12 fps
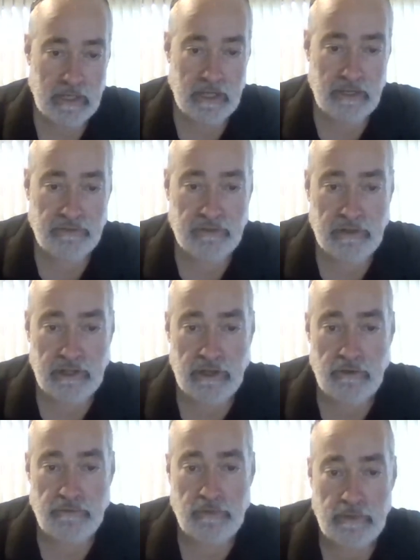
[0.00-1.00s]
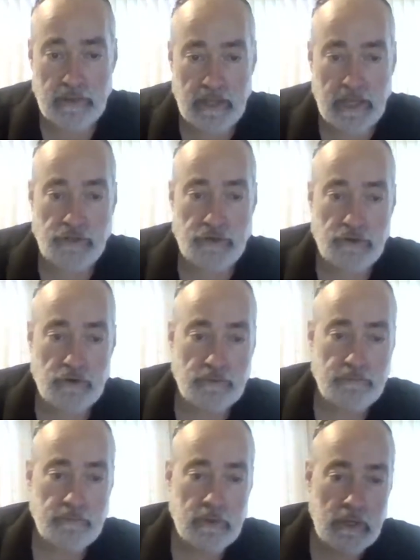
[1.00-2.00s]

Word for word: It is clear from the nature